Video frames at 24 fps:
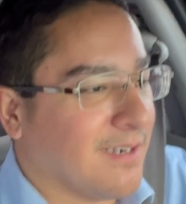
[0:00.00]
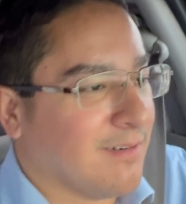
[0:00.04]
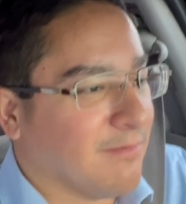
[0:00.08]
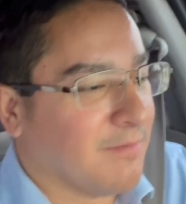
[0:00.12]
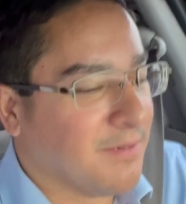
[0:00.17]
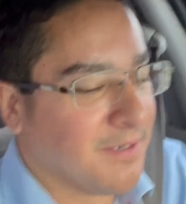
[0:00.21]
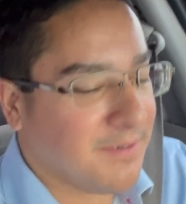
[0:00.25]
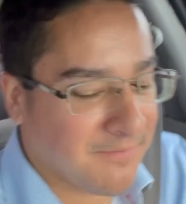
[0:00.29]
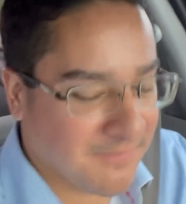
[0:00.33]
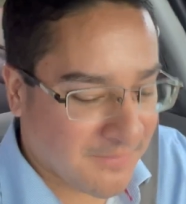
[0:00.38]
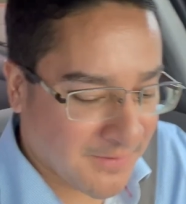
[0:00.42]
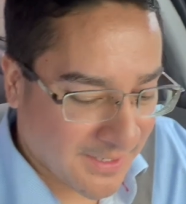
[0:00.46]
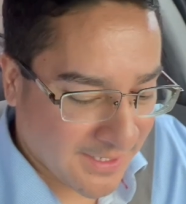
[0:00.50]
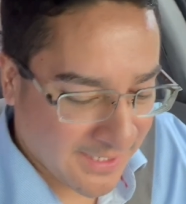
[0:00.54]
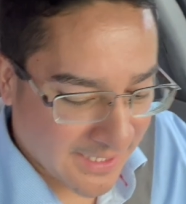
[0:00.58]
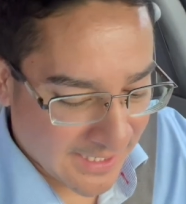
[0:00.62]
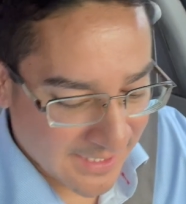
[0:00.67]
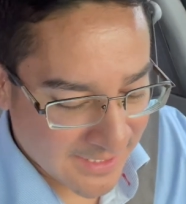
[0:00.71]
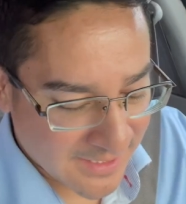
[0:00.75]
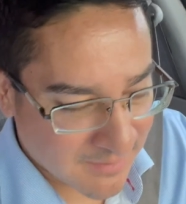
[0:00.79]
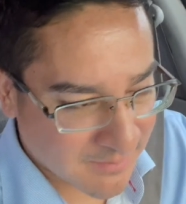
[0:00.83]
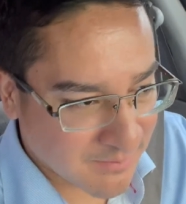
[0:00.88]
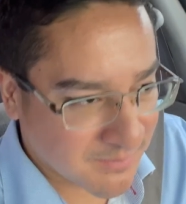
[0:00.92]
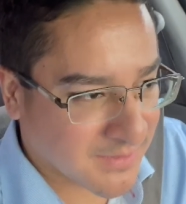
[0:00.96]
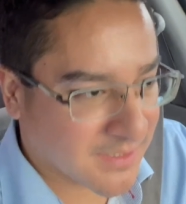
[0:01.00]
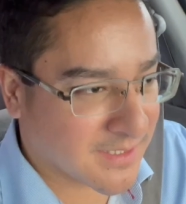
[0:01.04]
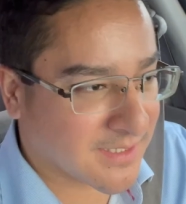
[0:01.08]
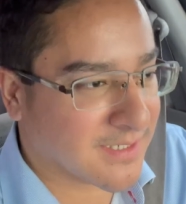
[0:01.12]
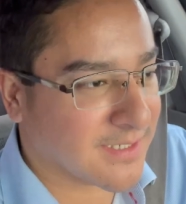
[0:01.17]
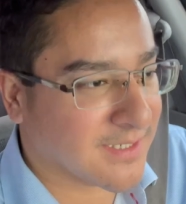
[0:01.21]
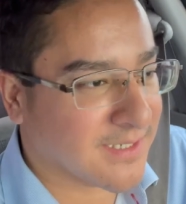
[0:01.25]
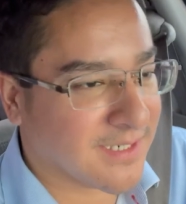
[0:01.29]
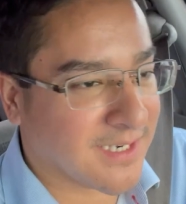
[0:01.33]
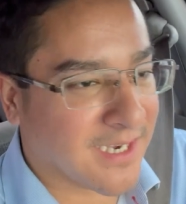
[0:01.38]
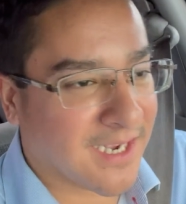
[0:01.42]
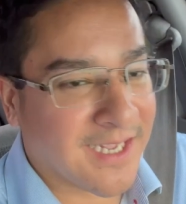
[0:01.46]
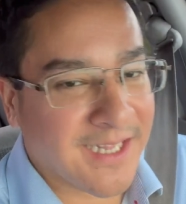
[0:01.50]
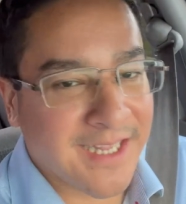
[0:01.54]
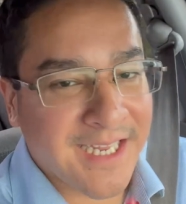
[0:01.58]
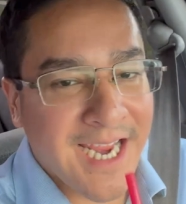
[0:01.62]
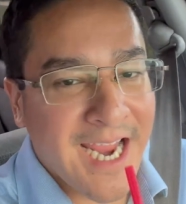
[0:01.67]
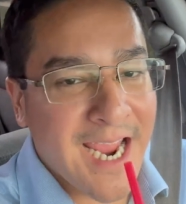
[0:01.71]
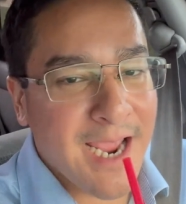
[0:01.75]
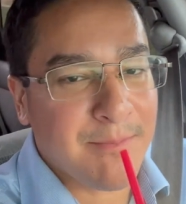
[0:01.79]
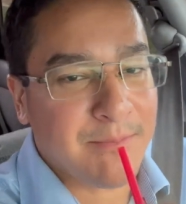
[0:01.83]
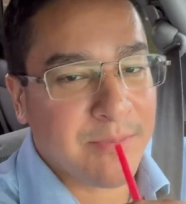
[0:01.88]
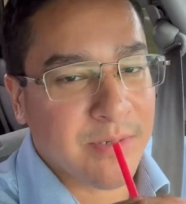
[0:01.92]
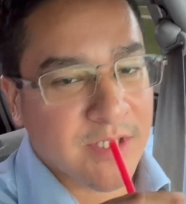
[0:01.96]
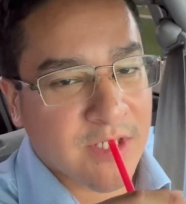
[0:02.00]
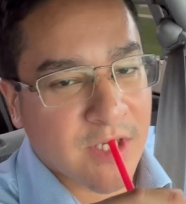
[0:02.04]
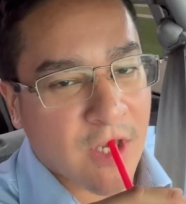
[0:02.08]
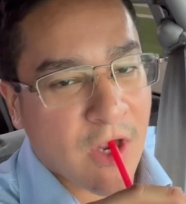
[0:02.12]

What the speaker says: refund items on the app.